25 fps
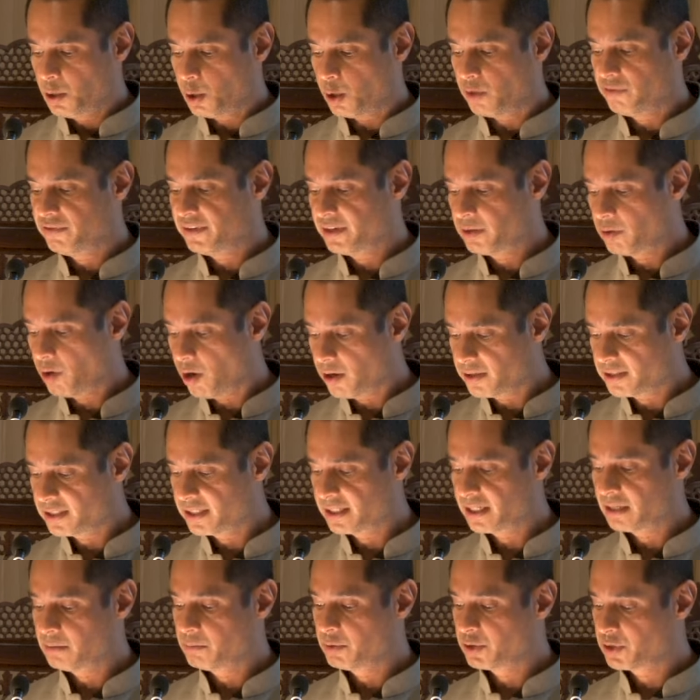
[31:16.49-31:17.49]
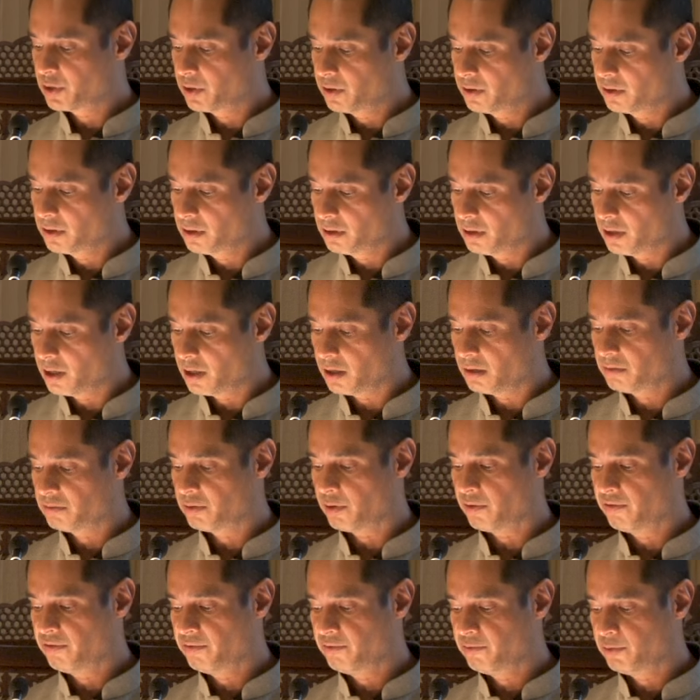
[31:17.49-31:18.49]
of erotic and maternal
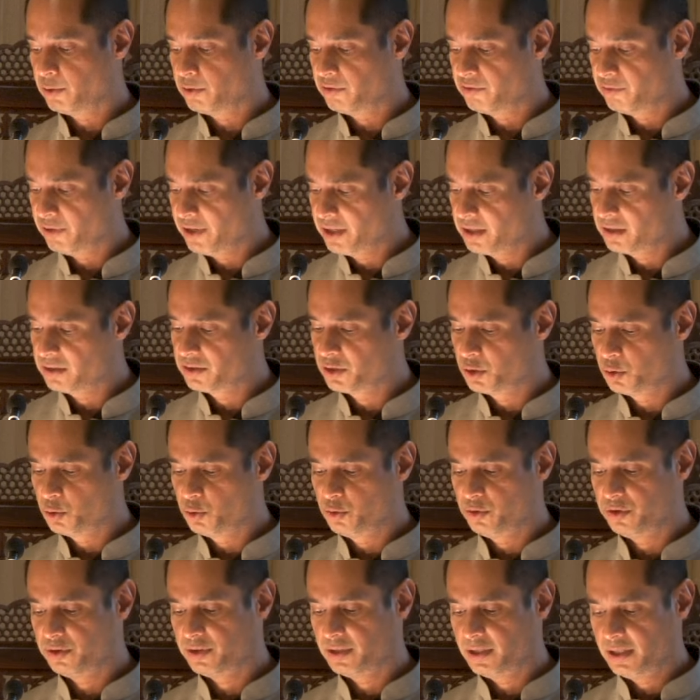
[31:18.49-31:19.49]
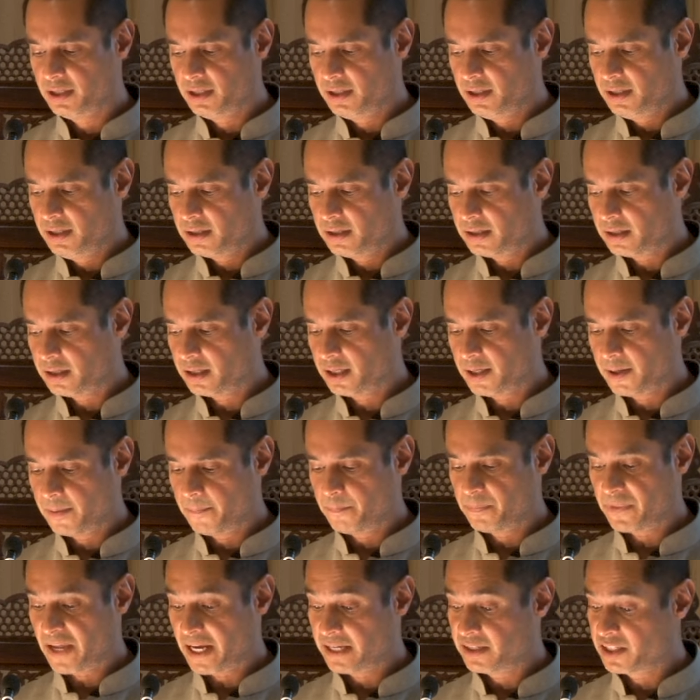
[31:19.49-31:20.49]
love, of fulfilled youth
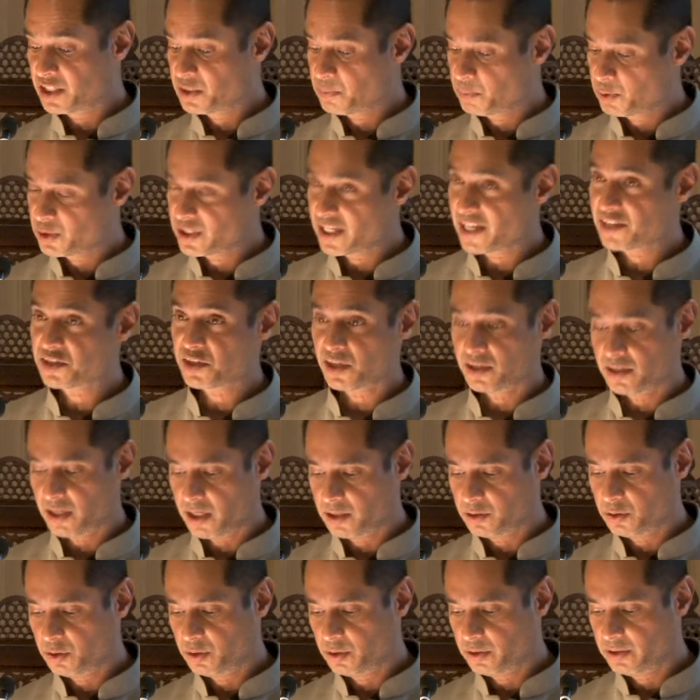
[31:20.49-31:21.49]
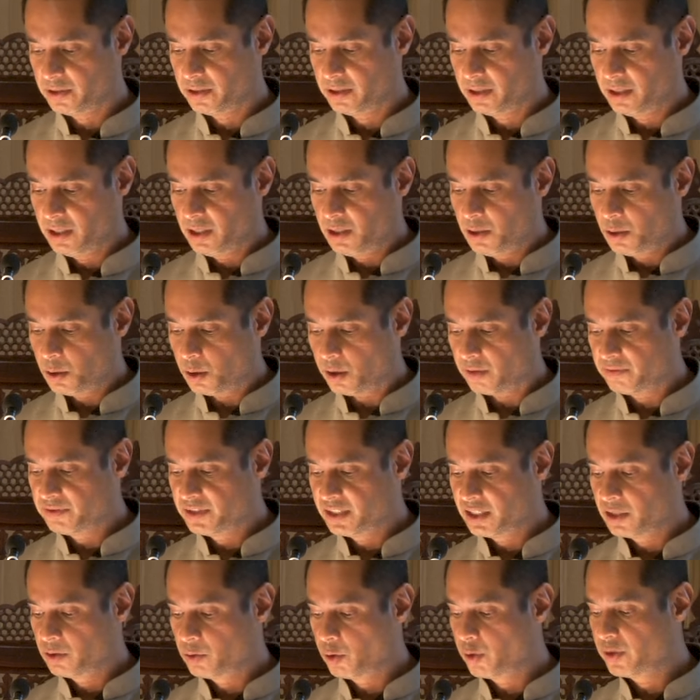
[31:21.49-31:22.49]
and dispossessed adulthood,
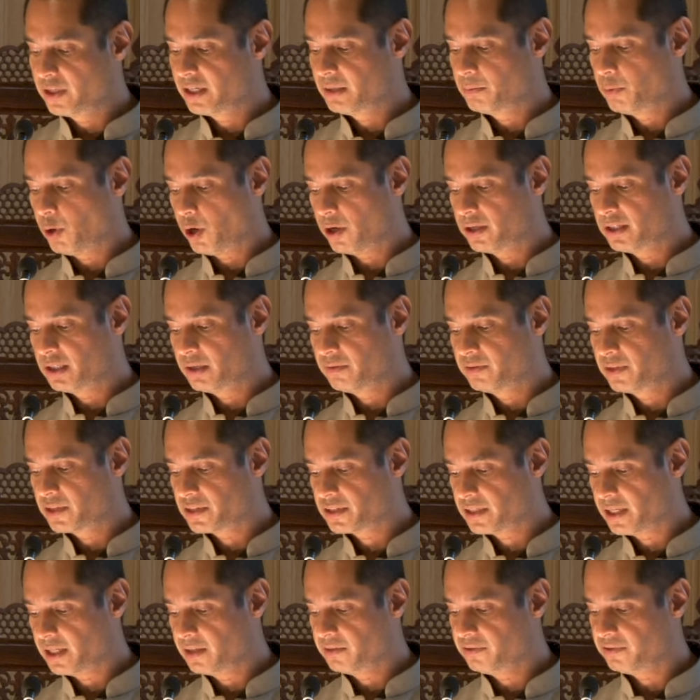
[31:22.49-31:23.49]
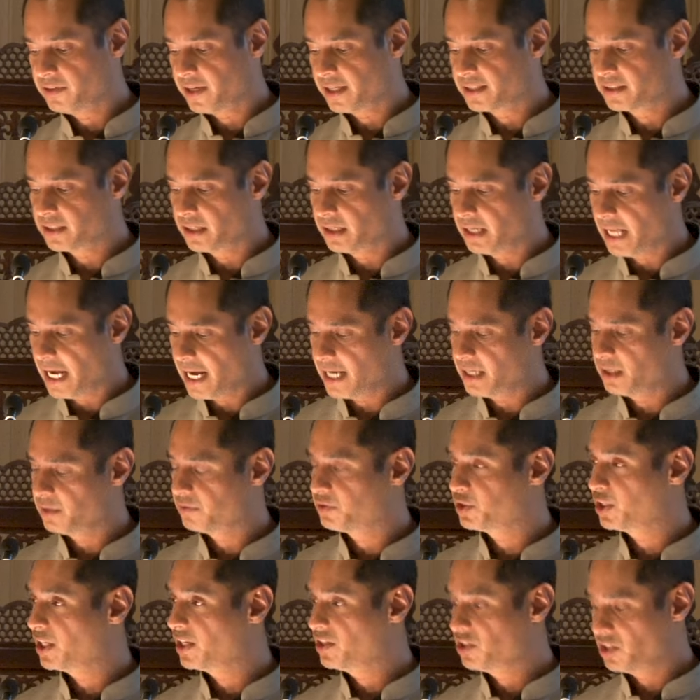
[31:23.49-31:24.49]
of the eroding body of the self like the land
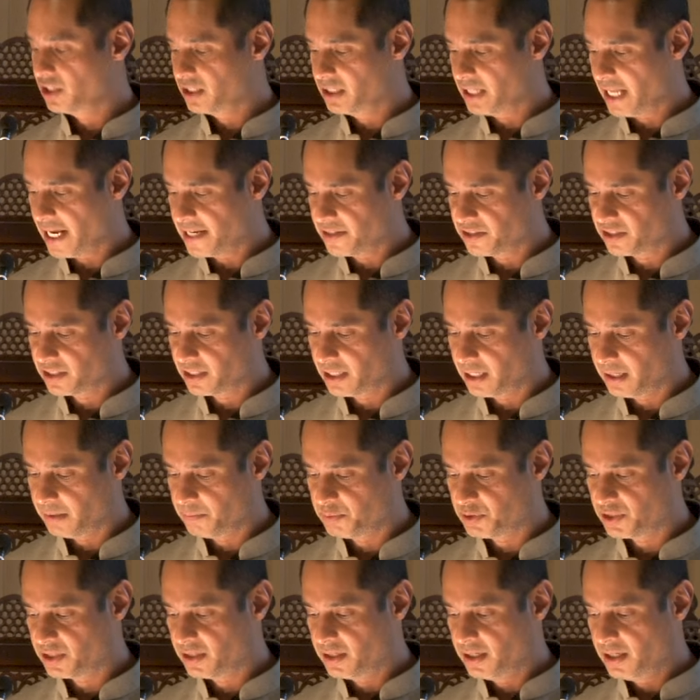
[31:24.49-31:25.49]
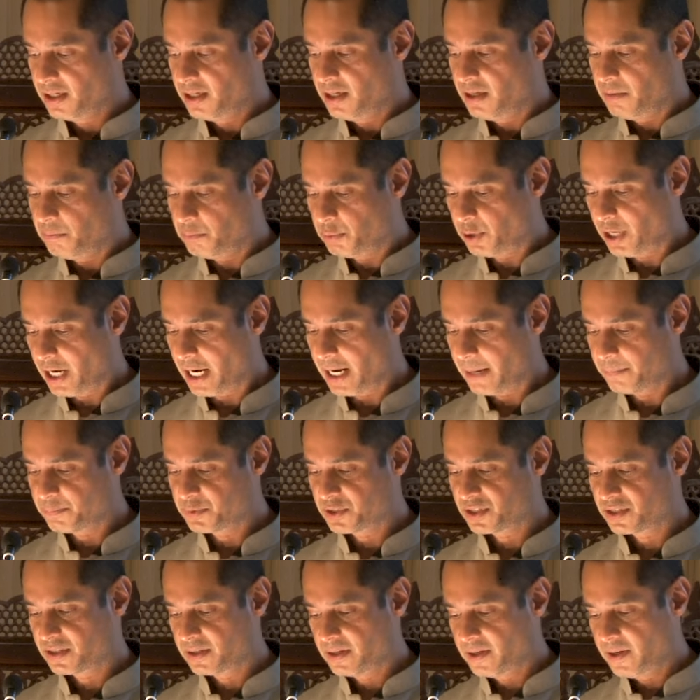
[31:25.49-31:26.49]
of changing landscapes,
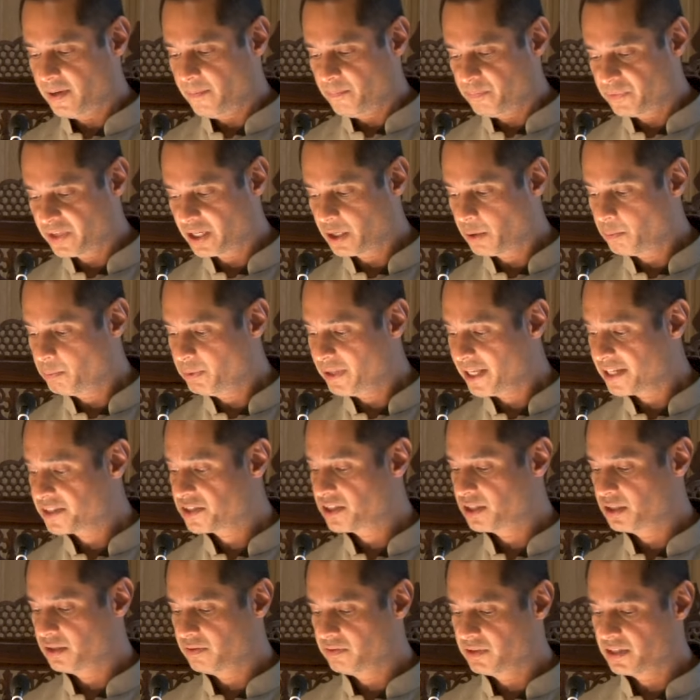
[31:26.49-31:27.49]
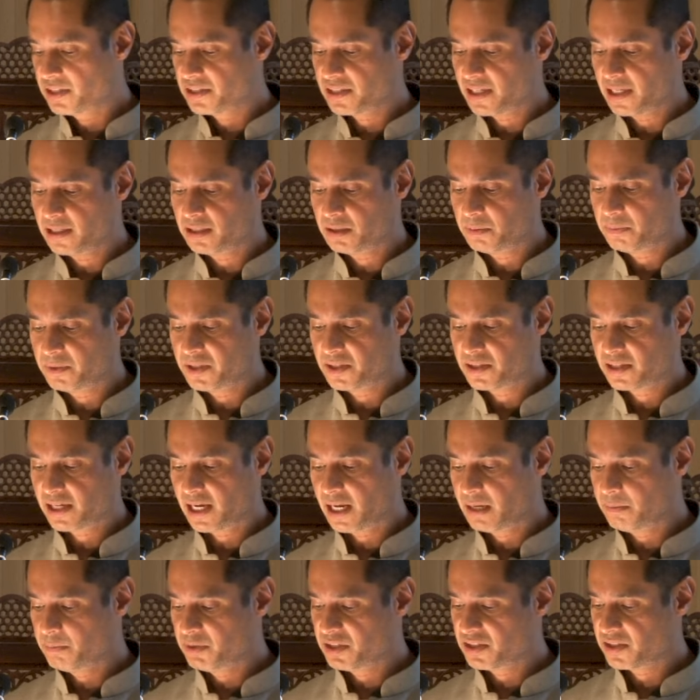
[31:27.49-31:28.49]
perhaps the complexity of these sentiments
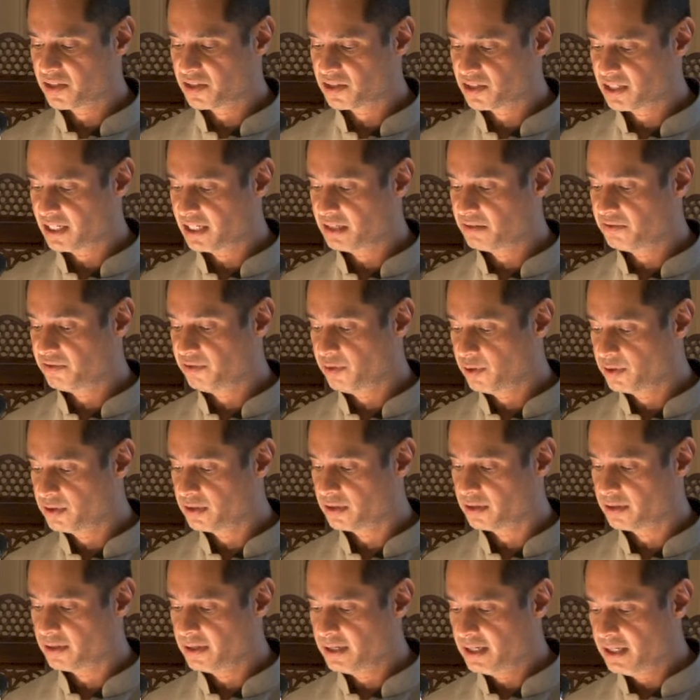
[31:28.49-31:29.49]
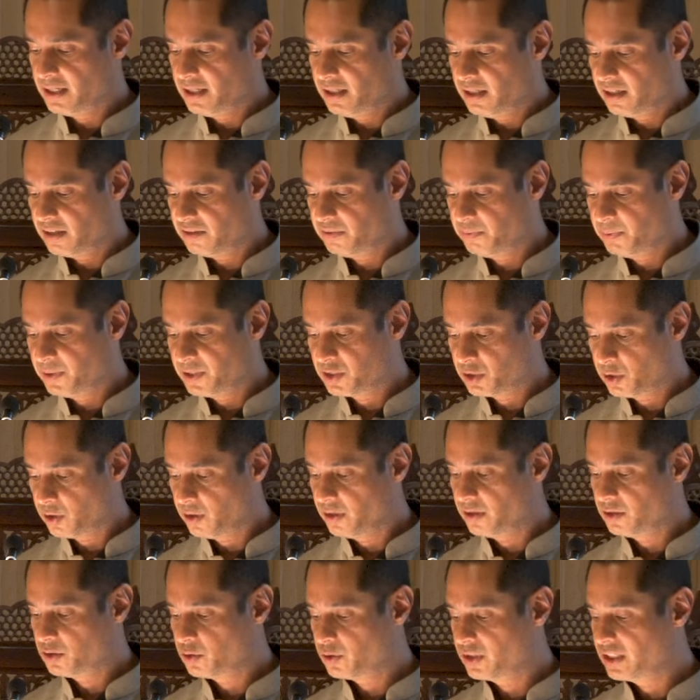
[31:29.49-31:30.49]
can be sustained further if we
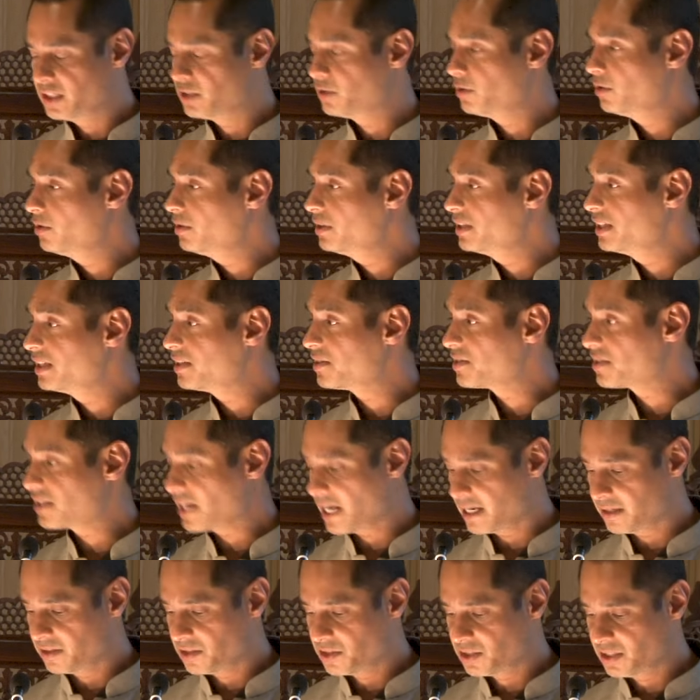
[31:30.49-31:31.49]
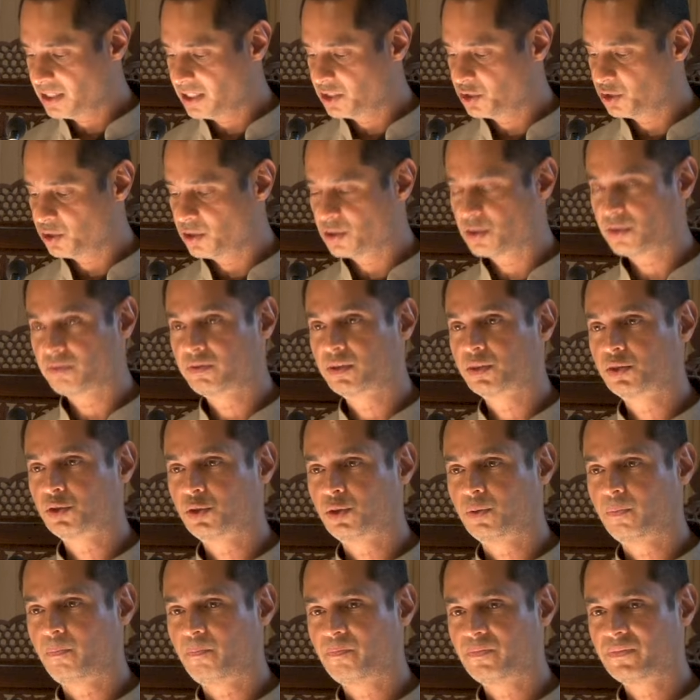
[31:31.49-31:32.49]
turn to the earliest attestations of the
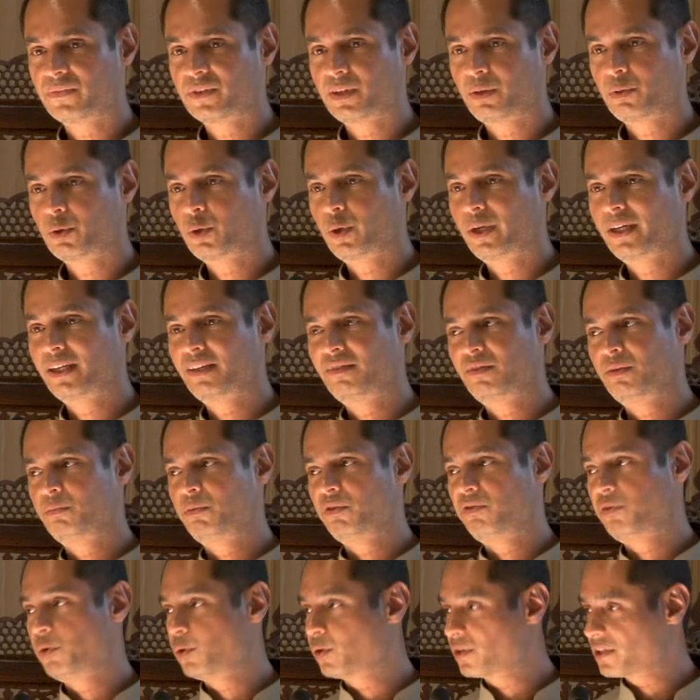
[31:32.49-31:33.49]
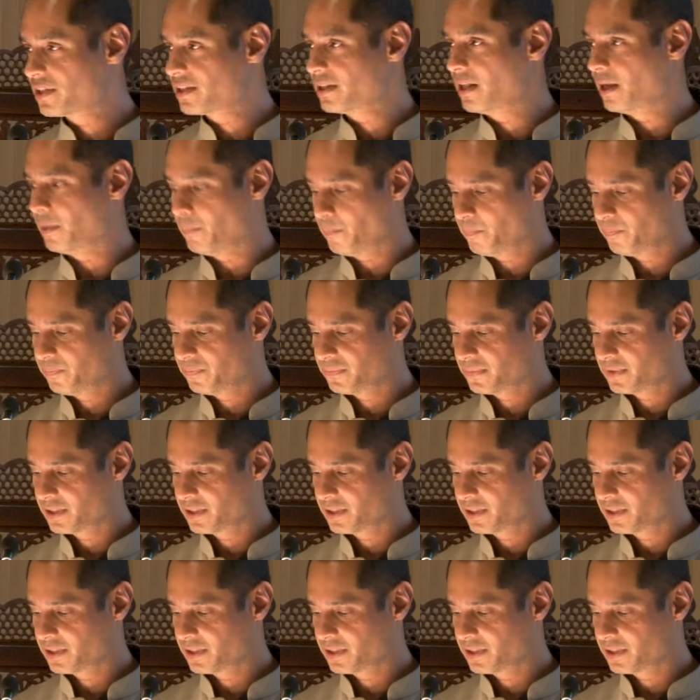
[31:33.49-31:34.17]
term. We're going even before Islam.